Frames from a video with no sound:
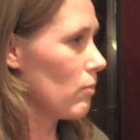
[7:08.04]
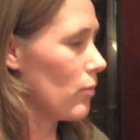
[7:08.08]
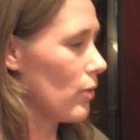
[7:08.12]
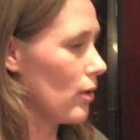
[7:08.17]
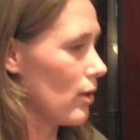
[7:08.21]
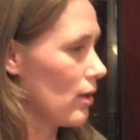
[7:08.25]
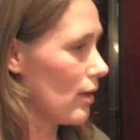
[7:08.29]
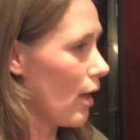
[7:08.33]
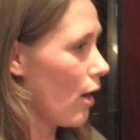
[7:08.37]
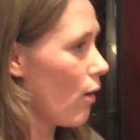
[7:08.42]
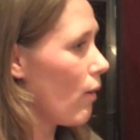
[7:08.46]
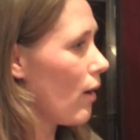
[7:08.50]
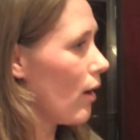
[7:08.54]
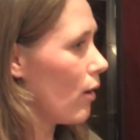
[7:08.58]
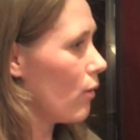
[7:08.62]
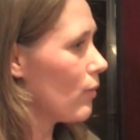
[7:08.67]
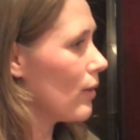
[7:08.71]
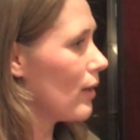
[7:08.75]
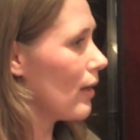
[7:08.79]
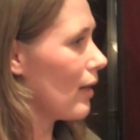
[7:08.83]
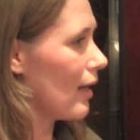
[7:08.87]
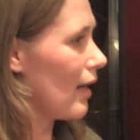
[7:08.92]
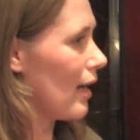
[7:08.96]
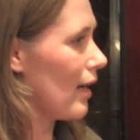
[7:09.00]
But now I
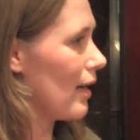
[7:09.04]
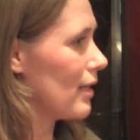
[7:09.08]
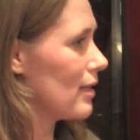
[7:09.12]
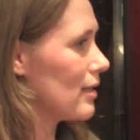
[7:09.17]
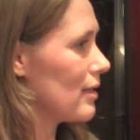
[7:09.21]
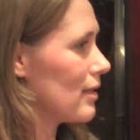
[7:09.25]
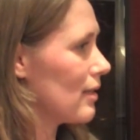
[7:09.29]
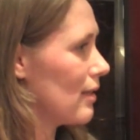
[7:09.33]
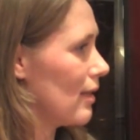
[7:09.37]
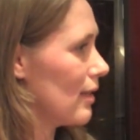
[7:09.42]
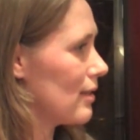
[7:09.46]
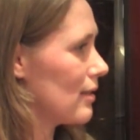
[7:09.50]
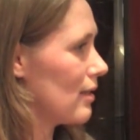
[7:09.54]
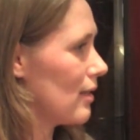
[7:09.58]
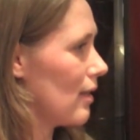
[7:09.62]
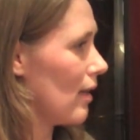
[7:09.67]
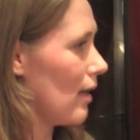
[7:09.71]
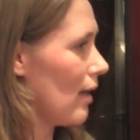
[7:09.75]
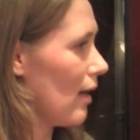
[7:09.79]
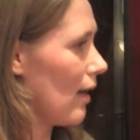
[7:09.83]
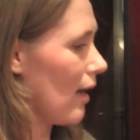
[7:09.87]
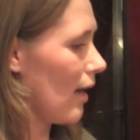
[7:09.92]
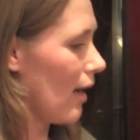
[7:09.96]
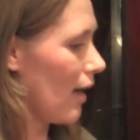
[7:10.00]
realize that
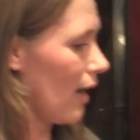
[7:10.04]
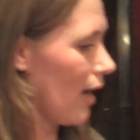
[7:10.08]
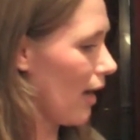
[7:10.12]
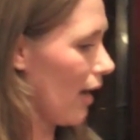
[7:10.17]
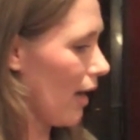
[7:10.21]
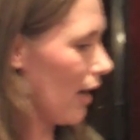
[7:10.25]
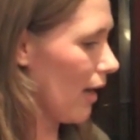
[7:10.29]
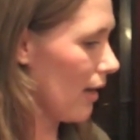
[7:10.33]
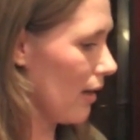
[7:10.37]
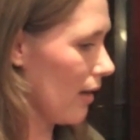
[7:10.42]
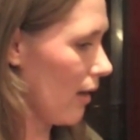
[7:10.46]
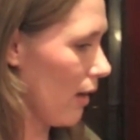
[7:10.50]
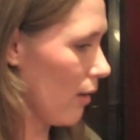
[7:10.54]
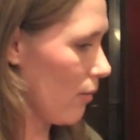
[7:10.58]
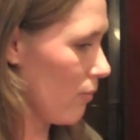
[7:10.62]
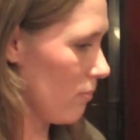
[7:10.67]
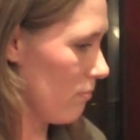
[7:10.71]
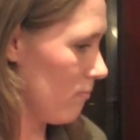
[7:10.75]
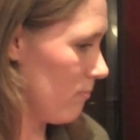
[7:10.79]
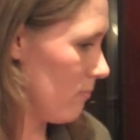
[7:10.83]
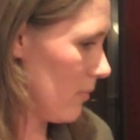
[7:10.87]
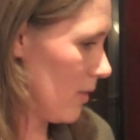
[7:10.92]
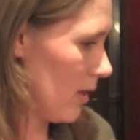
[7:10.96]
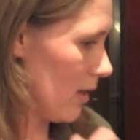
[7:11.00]
I
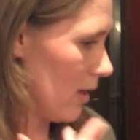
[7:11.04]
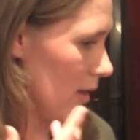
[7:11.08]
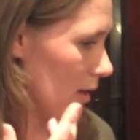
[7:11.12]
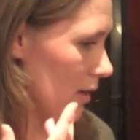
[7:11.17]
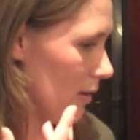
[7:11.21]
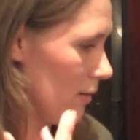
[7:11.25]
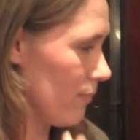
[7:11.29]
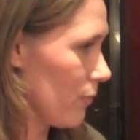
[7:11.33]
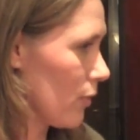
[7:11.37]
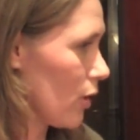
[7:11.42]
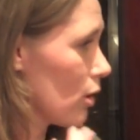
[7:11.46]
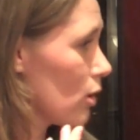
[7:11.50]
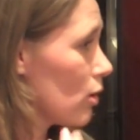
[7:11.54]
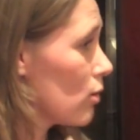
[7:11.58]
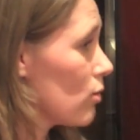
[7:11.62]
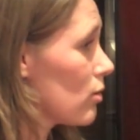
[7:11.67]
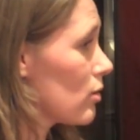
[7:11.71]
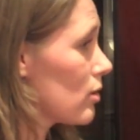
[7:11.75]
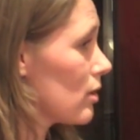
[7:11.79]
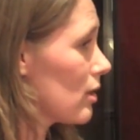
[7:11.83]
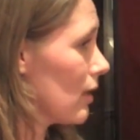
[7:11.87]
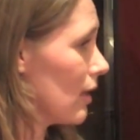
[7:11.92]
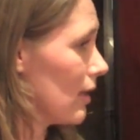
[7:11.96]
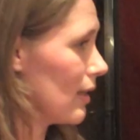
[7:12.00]

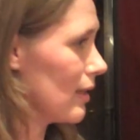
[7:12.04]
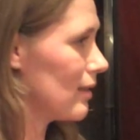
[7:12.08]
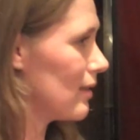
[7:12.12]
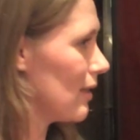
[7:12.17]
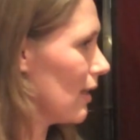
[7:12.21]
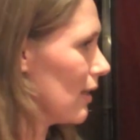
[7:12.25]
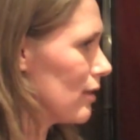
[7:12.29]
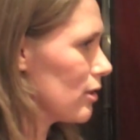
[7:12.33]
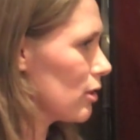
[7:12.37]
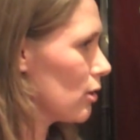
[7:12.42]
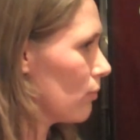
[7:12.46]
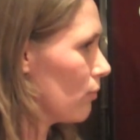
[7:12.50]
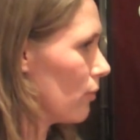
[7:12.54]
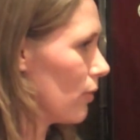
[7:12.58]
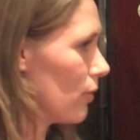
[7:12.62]
use intention.